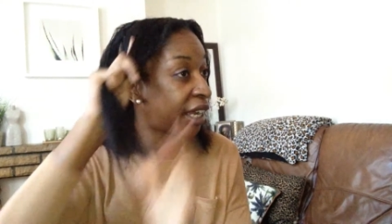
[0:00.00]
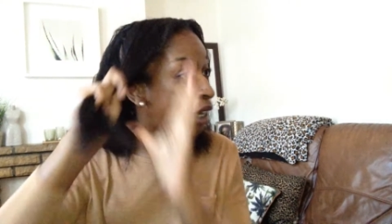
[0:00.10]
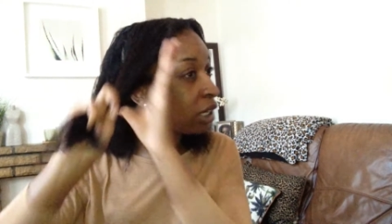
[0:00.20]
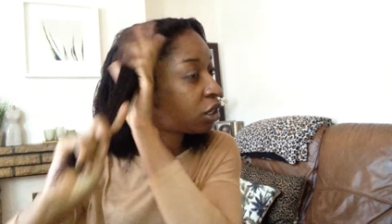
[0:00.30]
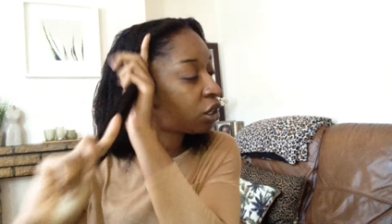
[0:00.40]
it
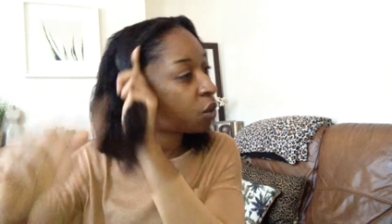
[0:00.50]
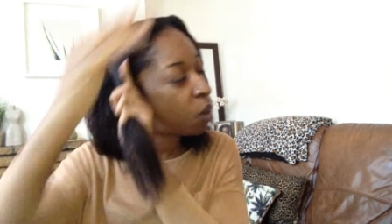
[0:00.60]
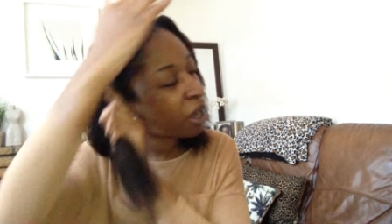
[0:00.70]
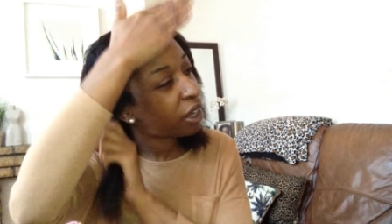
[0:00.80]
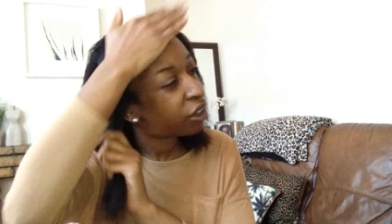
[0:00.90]
can look
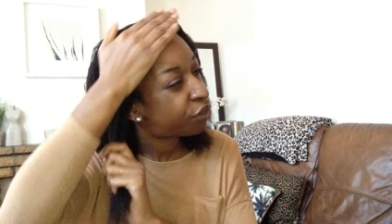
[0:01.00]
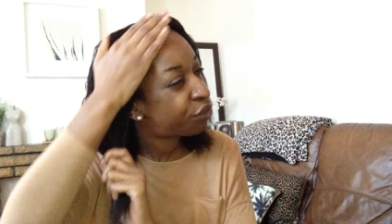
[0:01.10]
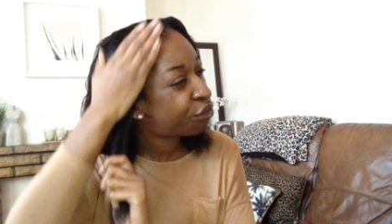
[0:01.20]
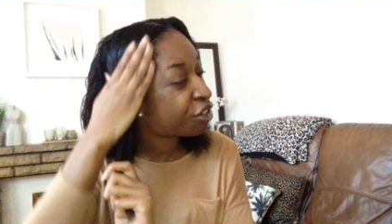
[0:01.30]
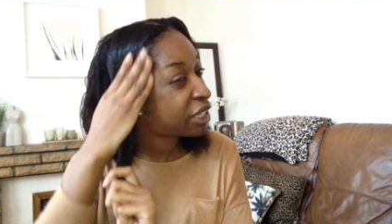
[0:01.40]
quite
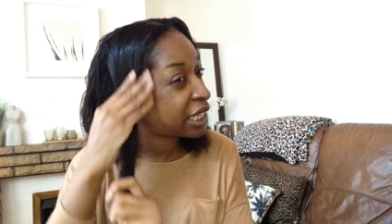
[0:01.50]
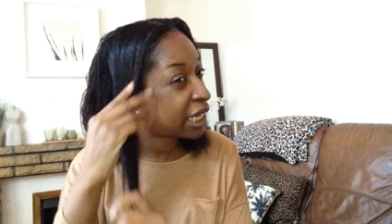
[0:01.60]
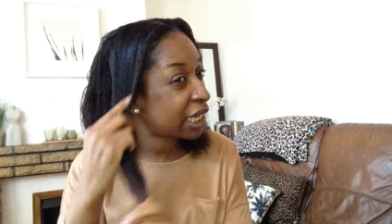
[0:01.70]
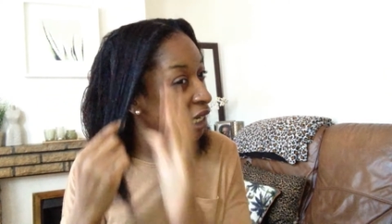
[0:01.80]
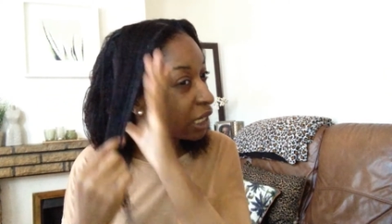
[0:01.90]

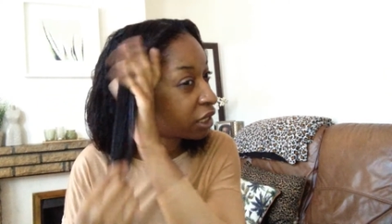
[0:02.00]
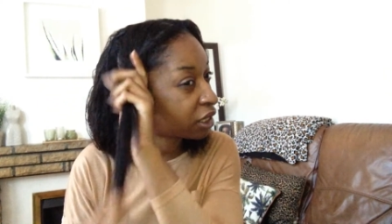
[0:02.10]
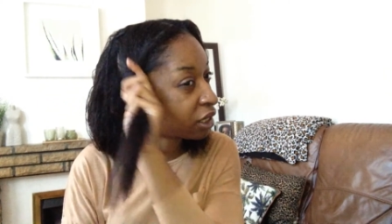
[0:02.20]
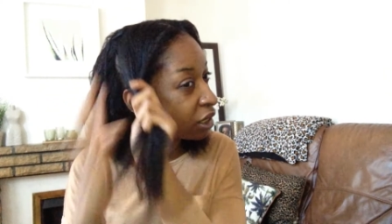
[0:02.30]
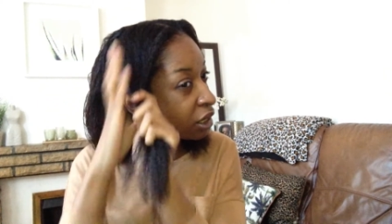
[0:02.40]
frizzy
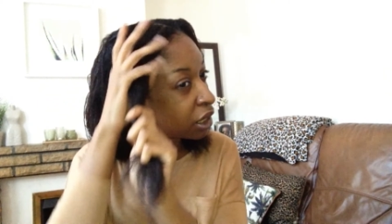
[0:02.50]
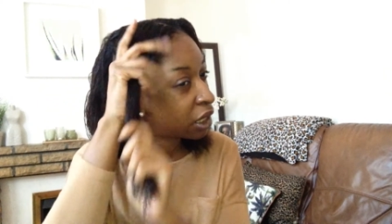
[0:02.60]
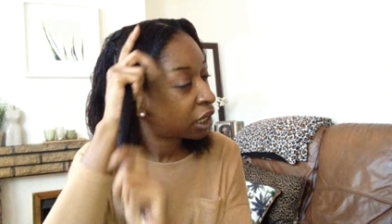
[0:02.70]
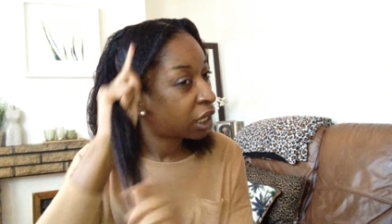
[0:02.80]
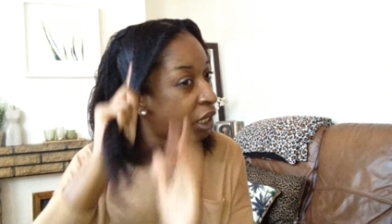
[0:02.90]
and
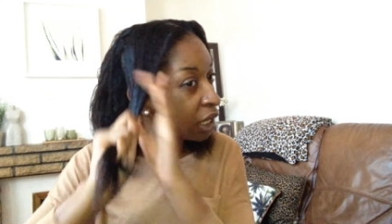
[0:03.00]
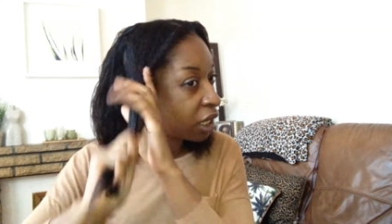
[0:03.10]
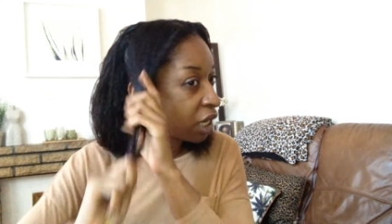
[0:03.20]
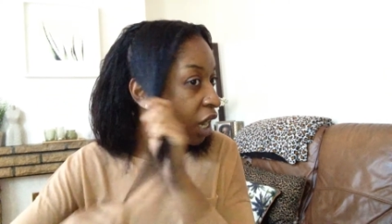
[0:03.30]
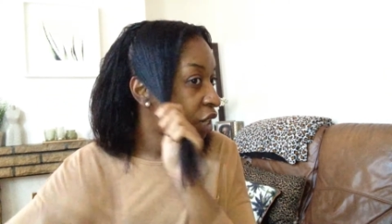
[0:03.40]

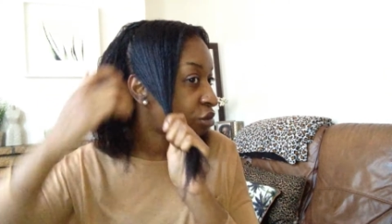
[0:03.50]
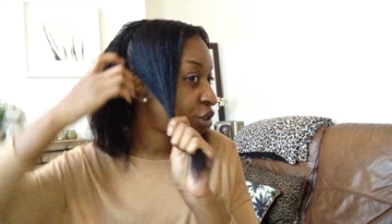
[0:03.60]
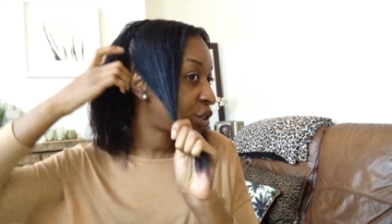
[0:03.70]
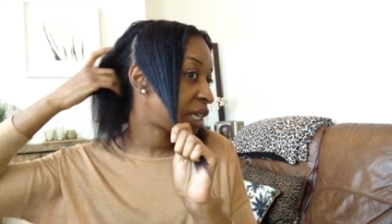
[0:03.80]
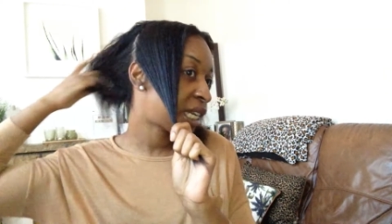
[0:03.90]

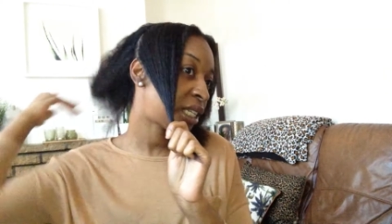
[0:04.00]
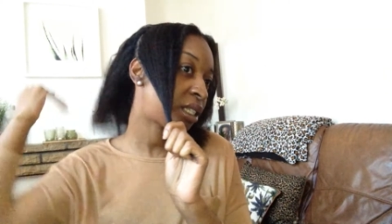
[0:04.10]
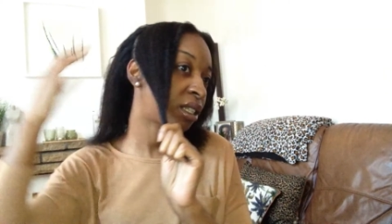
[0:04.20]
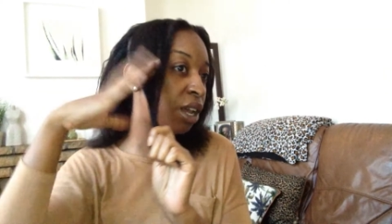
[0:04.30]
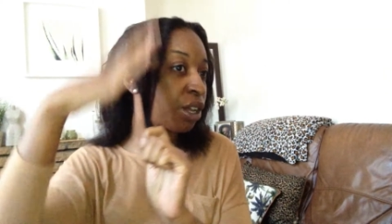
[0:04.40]
unruly,
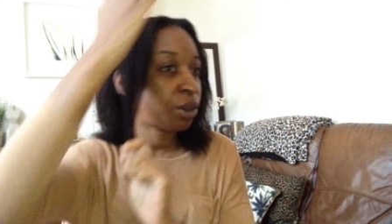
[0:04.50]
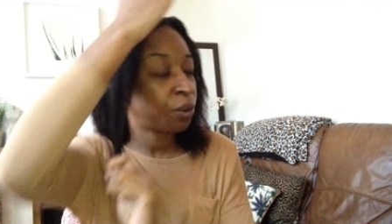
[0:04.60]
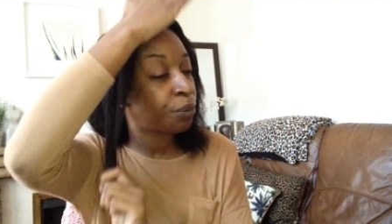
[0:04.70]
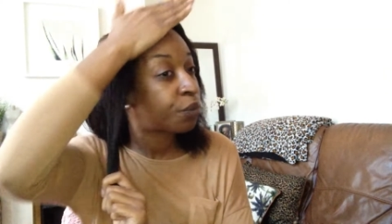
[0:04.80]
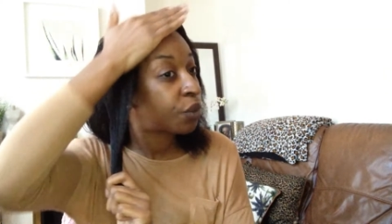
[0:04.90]
so
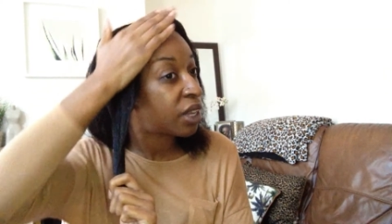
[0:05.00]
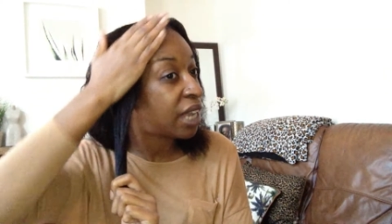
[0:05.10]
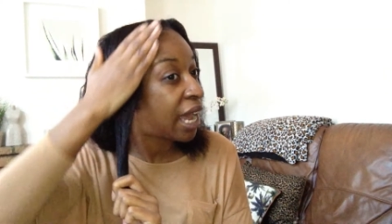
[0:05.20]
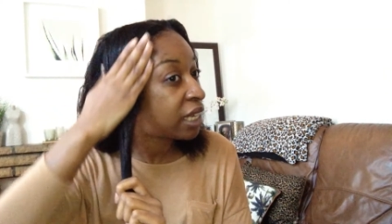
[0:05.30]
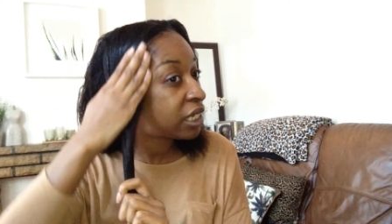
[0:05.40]

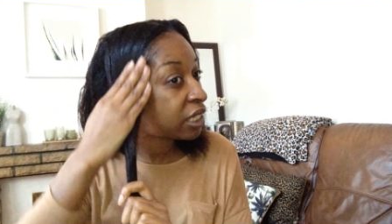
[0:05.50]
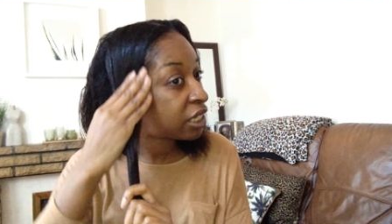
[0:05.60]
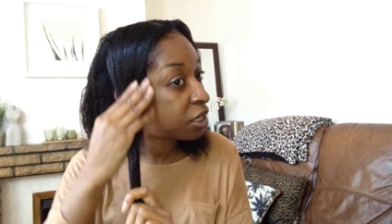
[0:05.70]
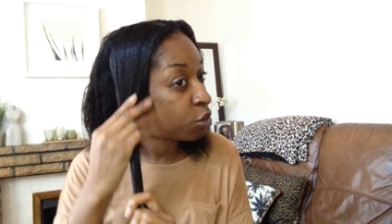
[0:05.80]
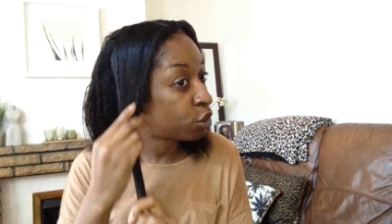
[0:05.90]
adding
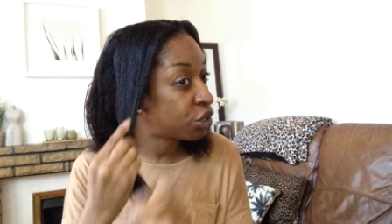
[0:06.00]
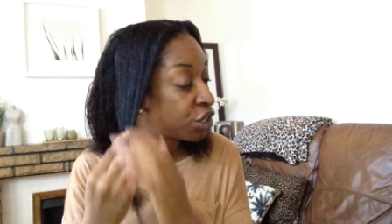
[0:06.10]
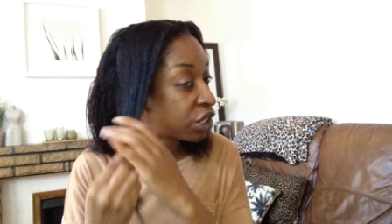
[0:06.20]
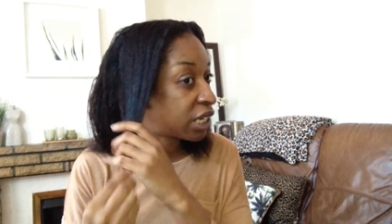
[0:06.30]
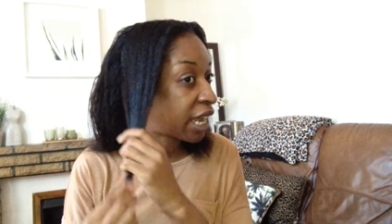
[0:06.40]
this
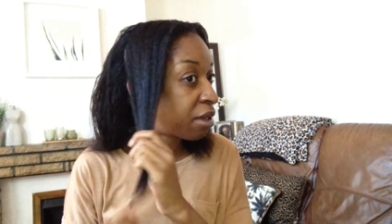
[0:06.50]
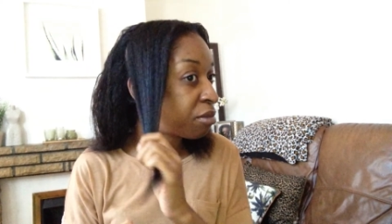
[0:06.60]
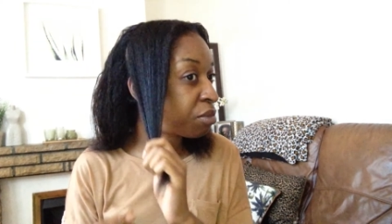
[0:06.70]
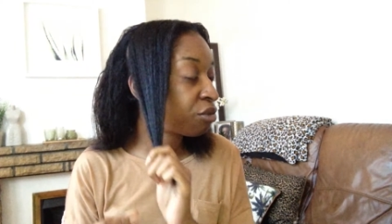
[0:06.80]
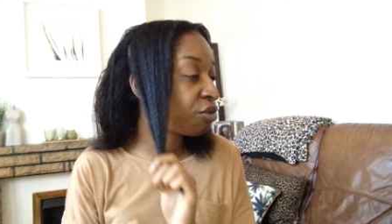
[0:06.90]
moisture step
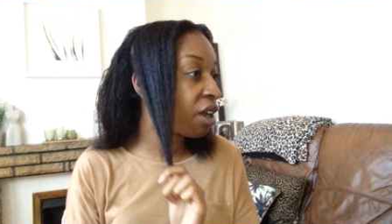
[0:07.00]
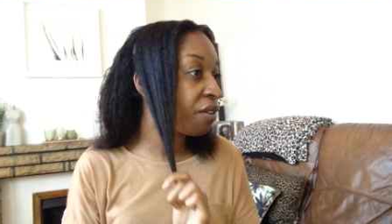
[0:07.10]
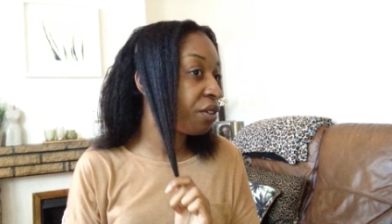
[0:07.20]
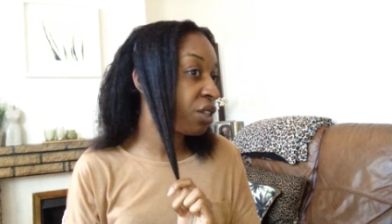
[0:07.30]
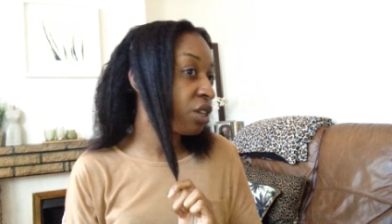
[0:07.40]

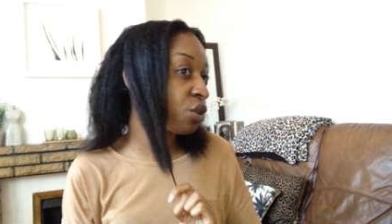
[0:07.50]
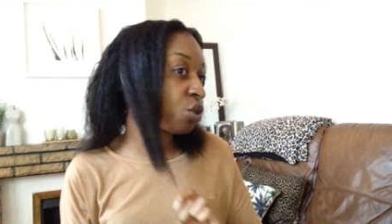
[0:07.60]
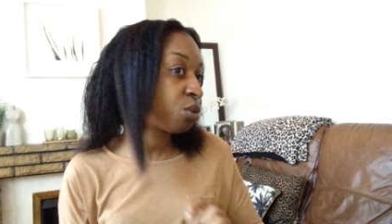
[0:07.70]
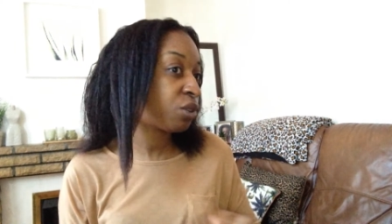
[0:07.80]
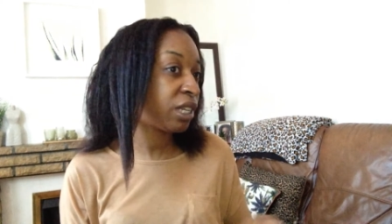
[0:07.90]
rather than a
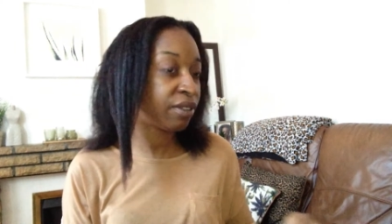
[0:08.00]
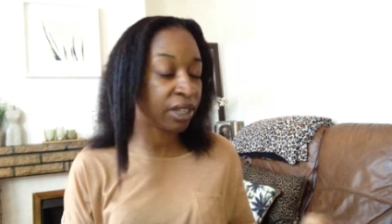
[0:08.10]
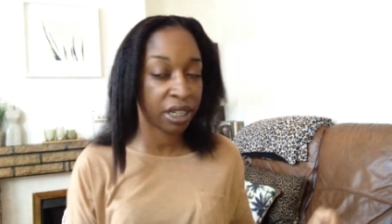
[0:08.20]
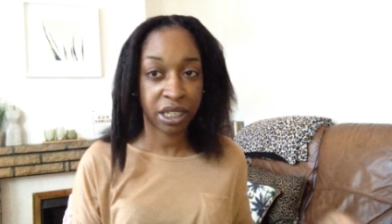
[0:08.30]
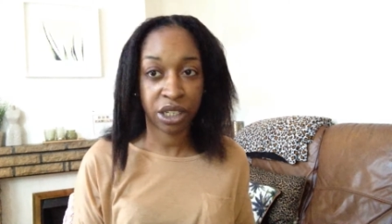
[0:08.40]
normal
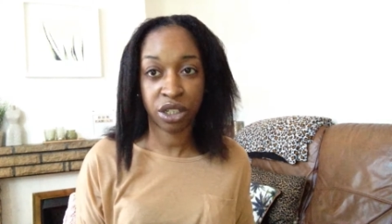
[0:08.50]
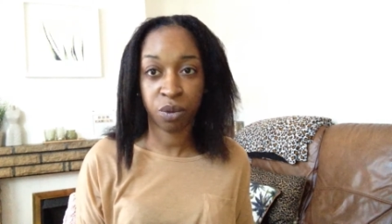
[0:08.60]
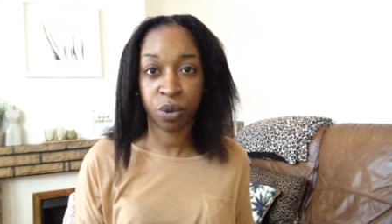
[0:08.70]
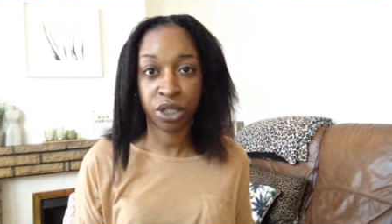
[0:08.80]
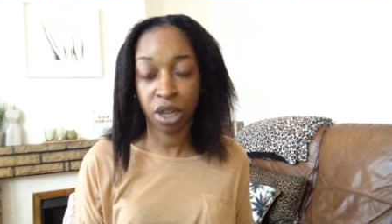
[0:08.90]
leave-in conditioner,
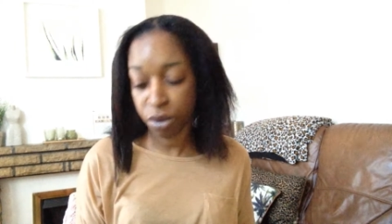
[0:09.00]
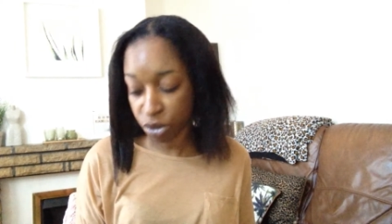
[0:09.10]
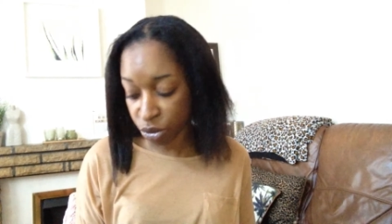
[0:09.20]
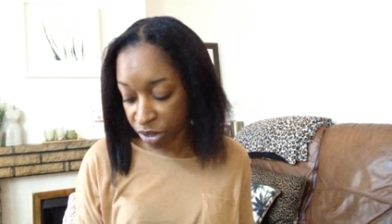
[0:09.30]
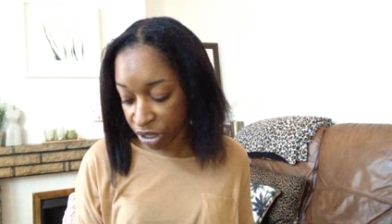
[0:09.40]
which I would
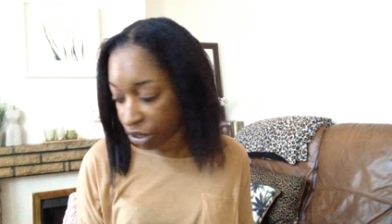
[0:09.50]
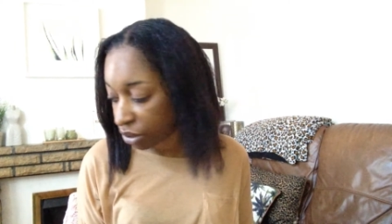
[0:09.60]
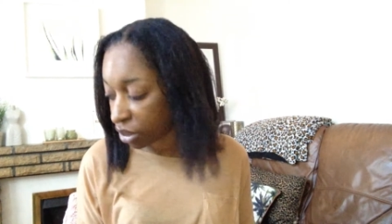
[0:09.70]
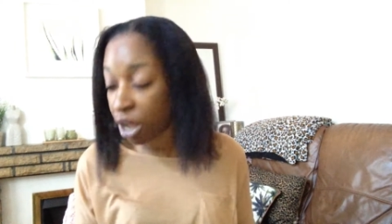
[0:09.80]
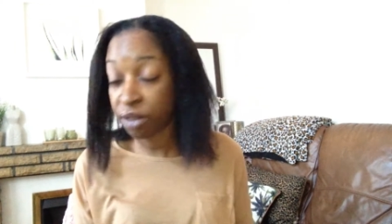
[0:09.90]
normally
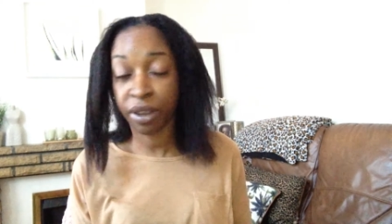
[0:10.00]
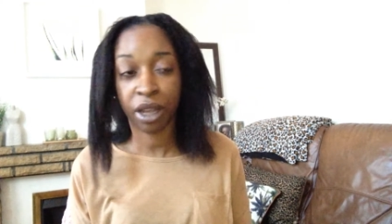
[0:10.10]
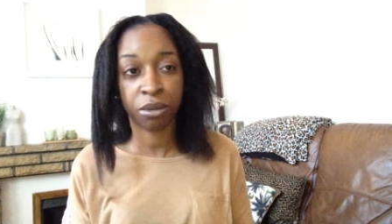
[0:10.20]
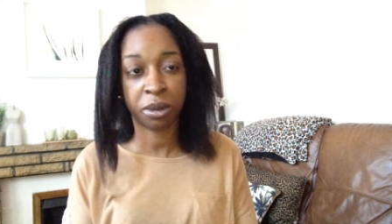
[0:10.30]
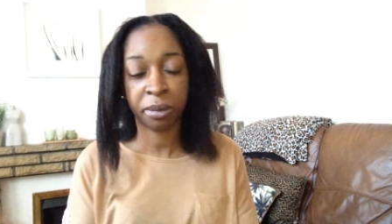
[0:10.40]
use, kind of
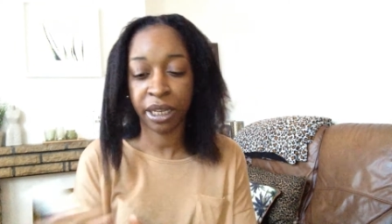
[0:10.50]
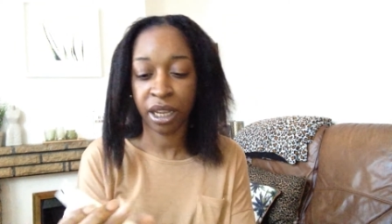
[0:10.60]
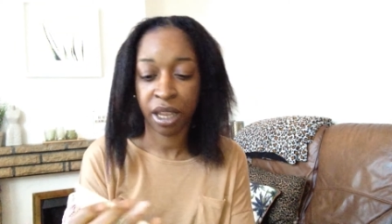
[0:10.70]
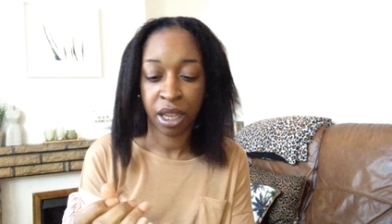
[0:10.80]
helps me.